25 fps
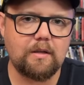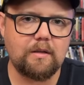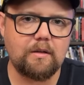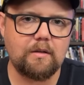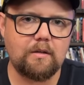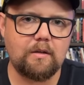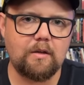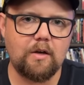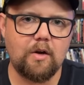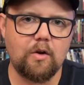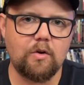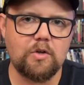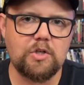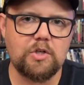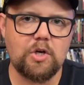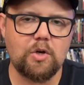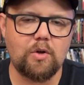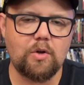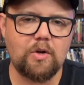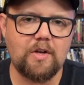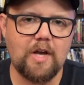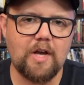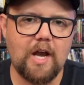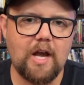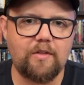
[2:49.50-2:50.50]
you know,
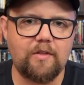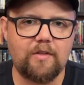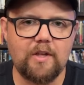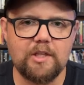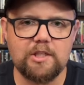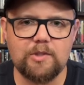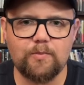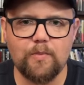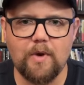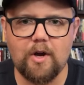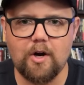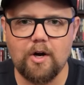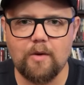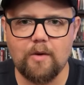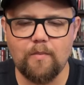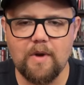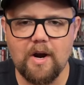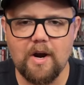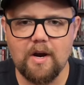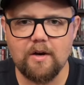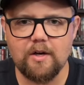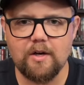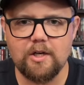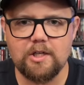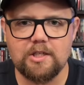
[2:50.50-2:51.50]
Shirley Knight thinks about her
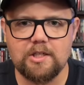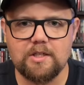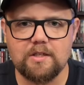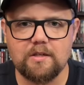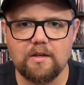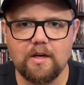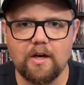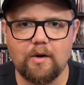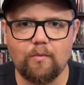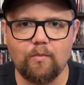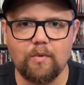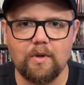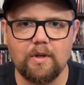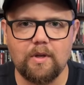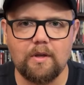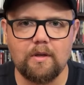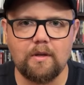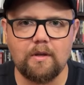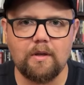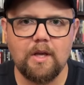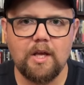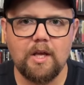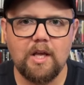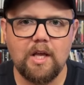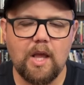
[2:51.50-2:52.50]
marriage and
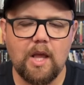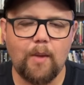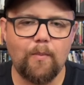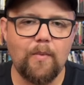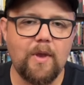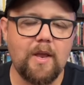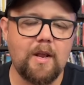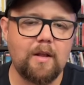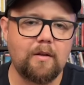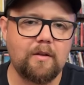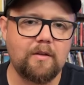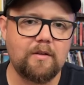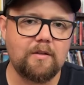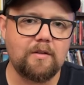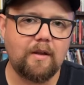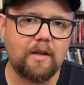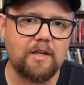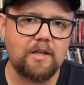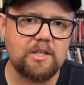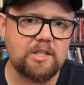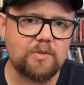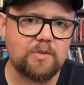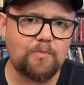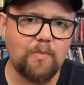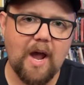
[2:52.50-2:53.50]
we immediately
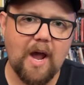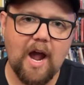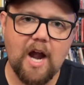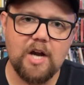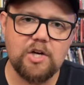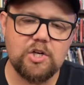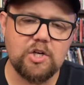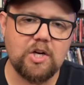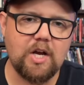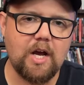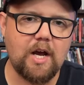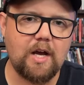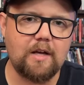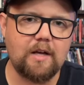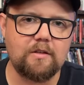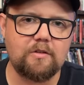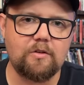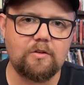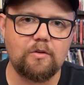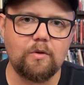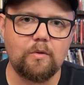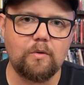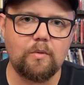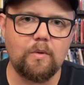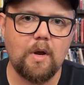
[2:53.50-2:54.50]
like smash cut
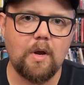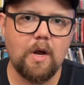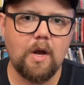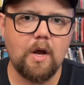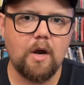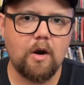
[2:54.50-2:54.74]
to